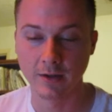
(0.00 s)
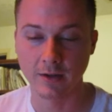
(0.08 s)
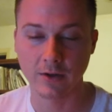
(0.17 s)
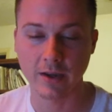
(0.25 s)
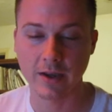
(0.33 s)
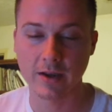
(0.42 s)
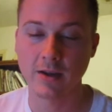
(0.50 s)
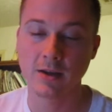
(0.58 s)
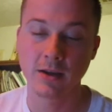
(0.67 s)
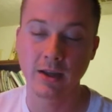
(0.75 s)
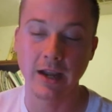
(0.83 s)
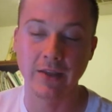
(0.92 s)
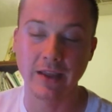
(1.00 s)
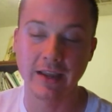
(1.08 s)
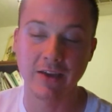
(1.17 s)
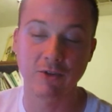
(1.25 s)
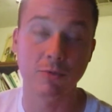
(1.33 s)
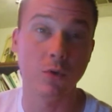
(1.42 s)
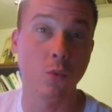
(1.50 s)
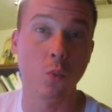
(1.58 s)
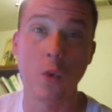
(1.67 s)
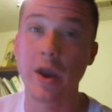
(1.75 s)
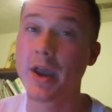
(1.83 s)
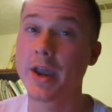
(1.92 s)
Okay, and they gave him a
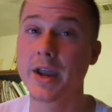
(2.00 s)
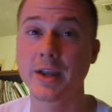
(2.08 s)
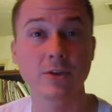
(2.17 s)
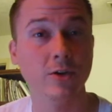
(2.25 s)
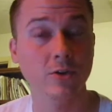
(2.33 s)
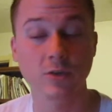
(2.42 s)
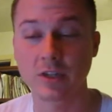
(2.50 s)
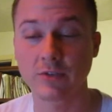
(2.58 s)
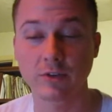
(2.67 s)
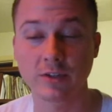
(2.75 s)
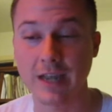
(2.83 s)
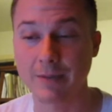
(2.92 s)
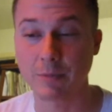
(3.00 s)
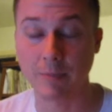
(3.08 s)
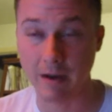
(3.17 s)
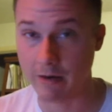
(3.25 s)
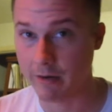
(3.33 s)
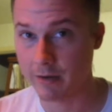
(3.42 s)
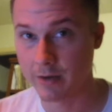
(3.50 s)
way total different type of power.